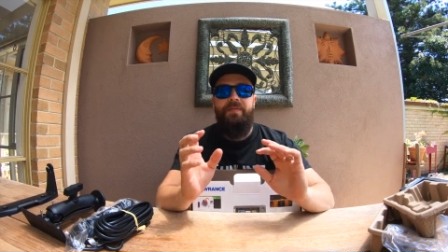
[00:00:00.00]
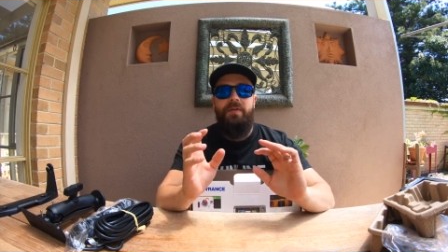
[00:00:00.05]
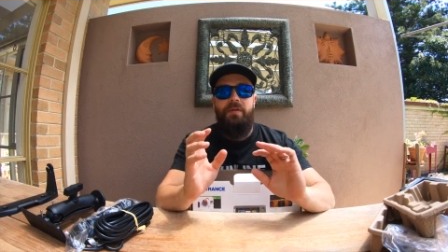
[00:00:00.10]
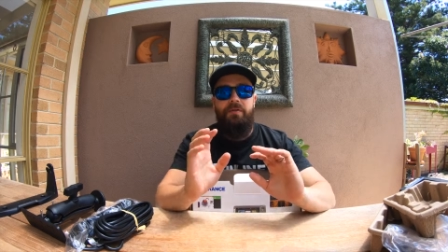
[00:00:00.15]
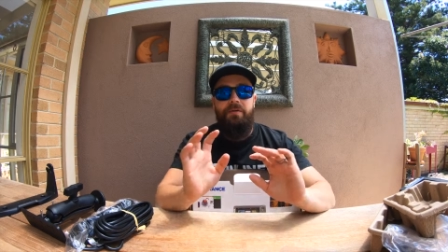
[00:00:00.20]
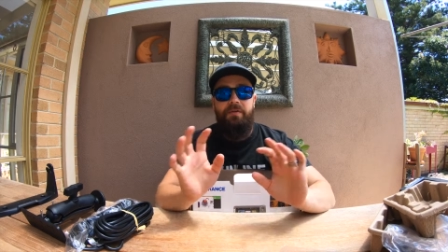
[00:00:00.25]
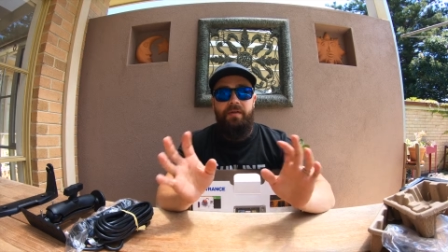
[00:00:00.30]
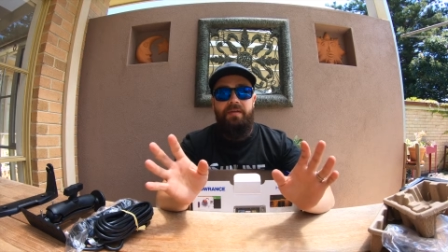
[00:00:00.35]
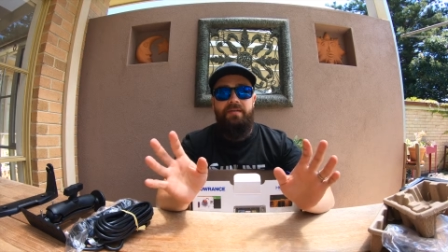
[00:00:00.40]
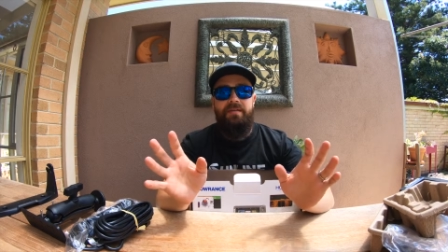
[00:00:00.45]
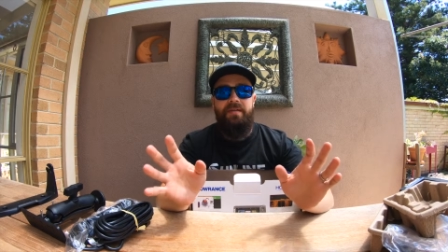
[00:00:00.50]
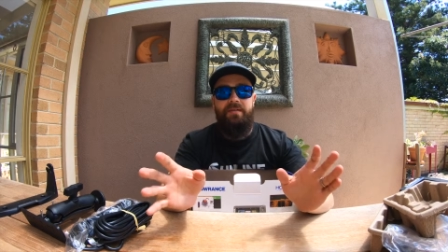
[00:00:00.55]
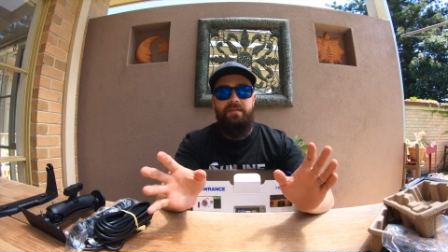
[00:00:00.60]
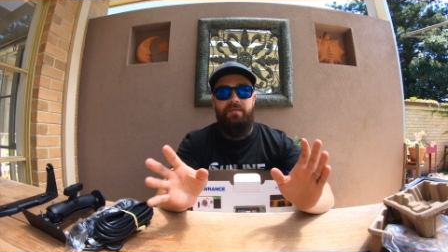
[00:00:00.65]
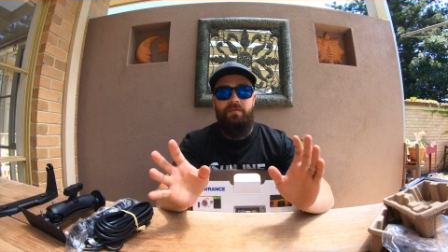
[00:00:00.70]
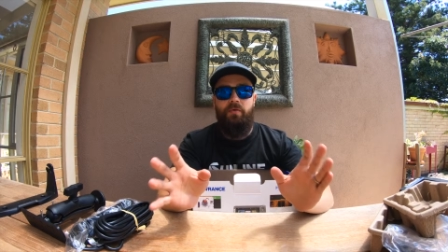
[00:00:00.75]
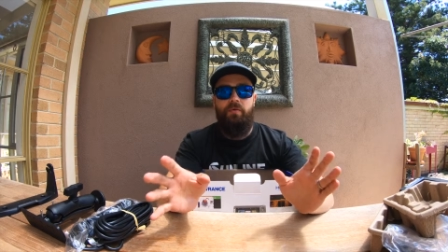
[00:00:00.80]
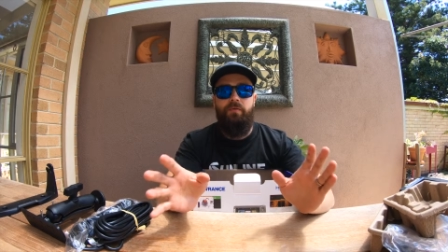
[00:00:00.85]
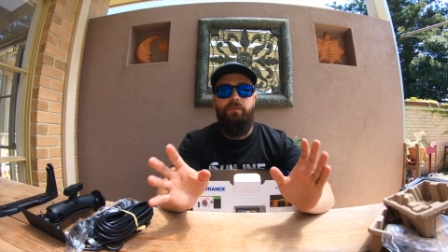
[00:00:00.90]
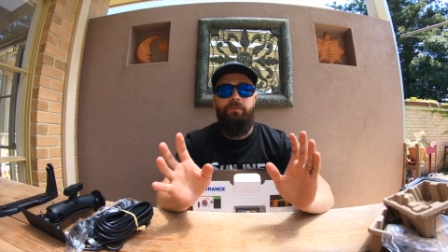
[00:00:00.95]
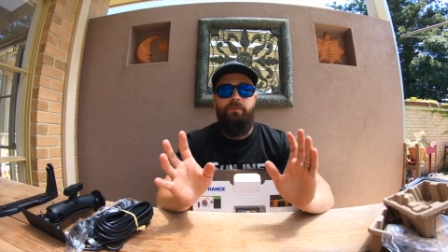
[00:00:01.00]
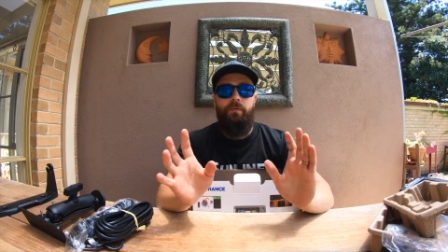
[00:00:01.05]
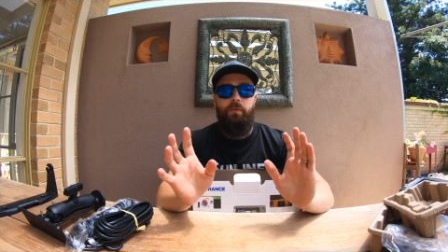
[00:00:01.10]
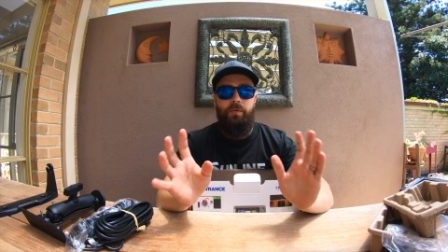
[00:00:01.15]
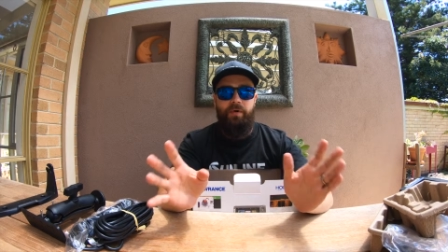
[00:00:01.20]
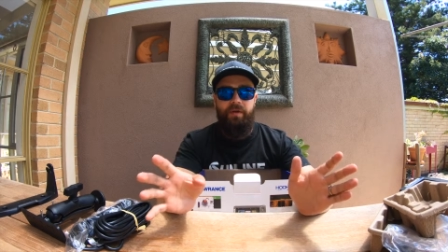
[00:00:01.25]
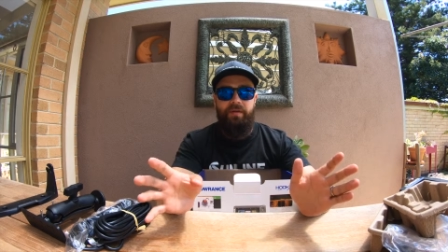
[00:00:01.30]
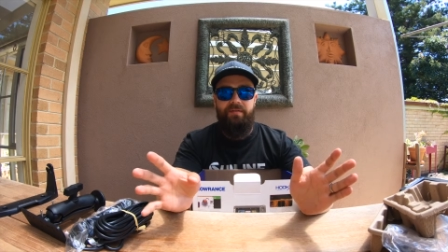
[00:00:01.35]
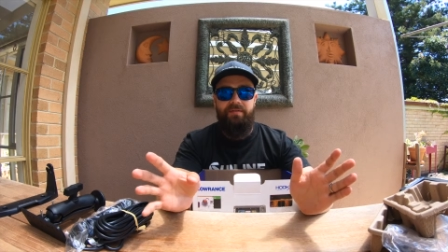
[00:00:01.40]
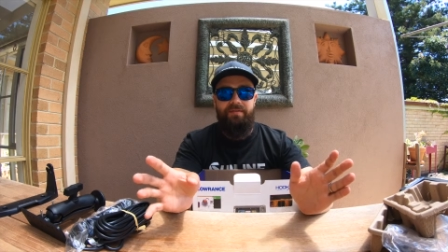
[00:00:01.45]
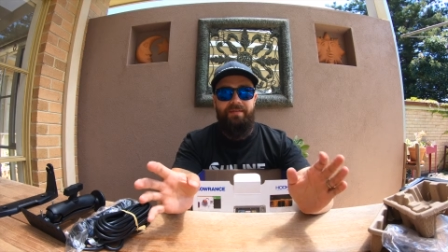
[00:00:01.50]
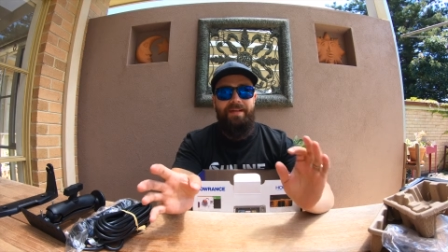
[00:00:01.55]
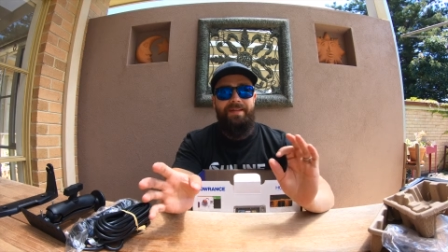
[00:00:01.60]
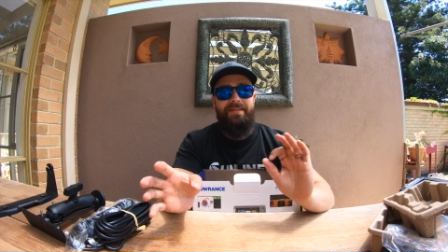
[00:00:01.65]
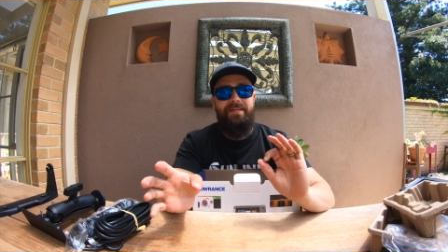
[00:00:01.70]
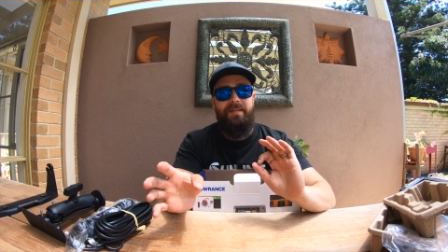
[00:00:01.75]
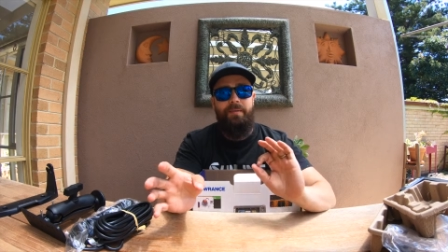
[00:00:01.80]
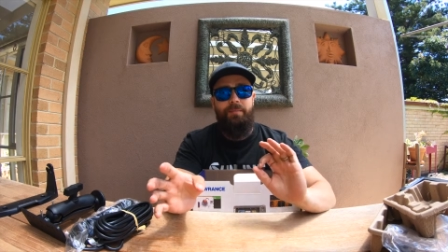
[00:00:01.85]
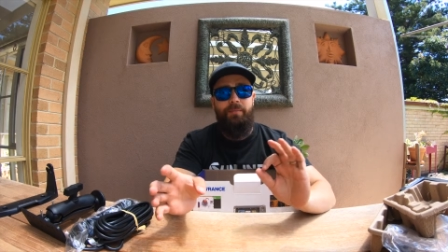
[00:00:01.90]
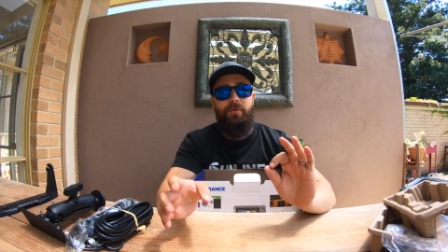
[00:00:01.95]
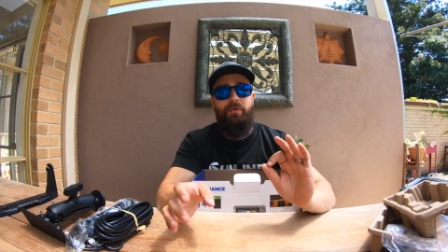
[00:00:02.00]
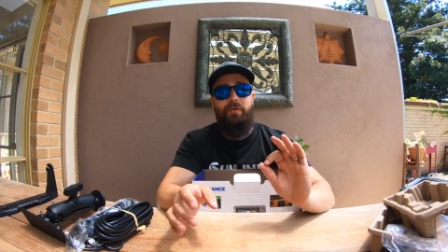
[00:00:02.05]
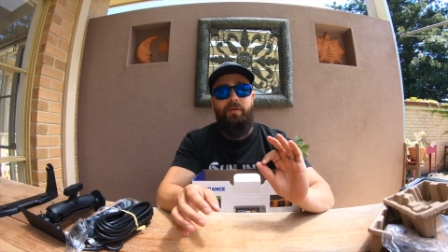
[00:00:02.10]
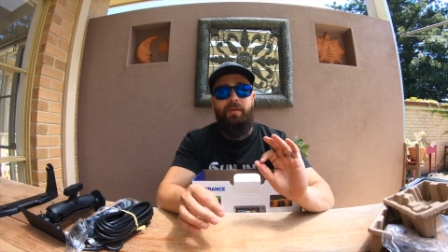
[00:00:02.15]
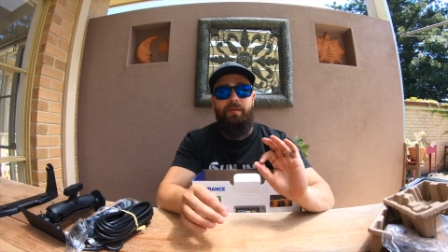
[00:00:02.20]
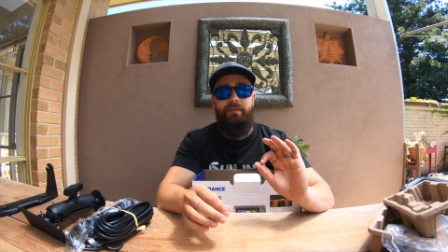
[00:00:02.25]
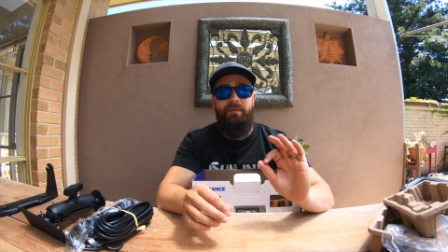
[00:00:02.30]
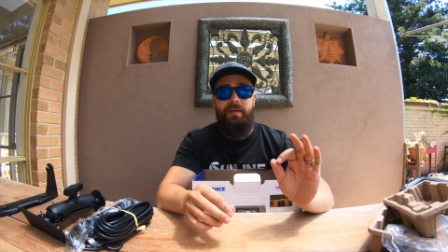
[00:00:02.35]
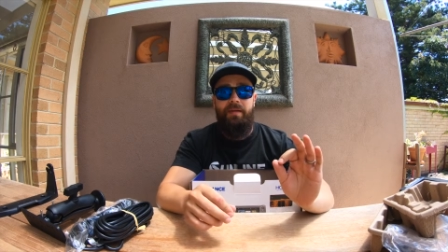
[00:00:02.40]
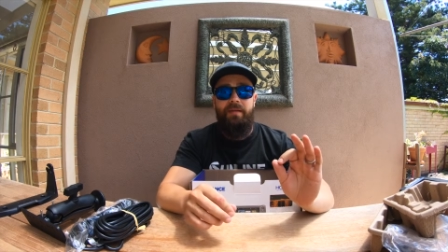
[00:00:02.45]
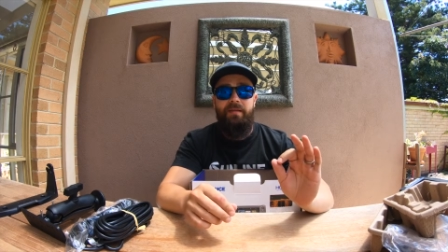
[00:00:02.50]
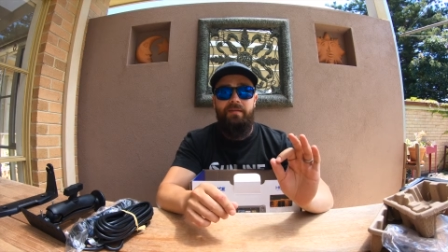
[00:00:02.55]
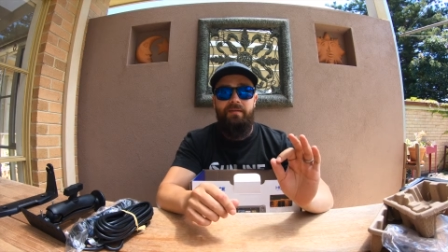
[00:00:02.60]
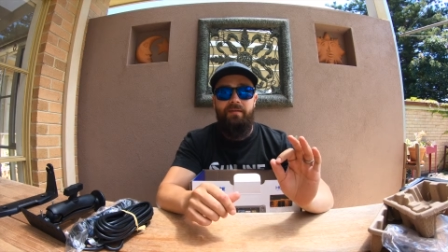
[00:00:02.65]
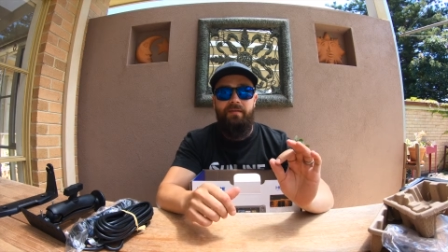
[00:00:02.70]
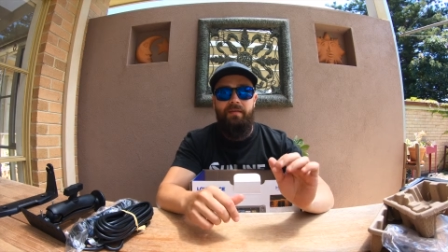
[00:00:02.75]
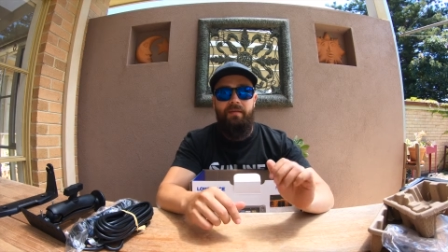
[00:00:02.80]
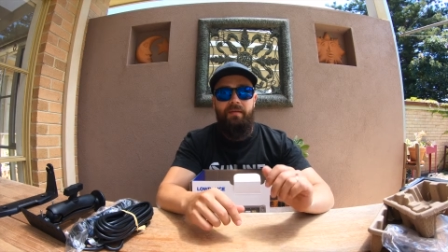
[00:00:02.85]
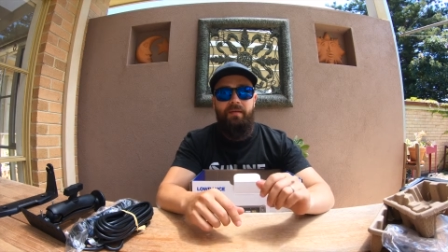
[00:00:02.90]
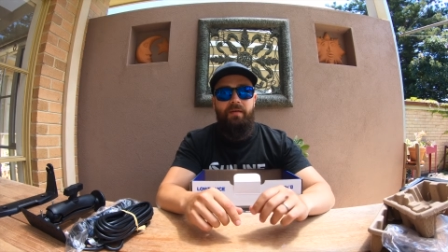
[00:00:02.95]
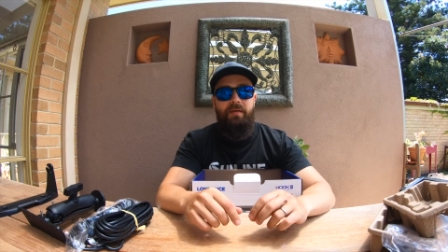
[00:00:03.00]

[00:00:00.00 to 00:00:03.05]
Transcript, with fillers: The unit does it all for us. That's the beauty of these,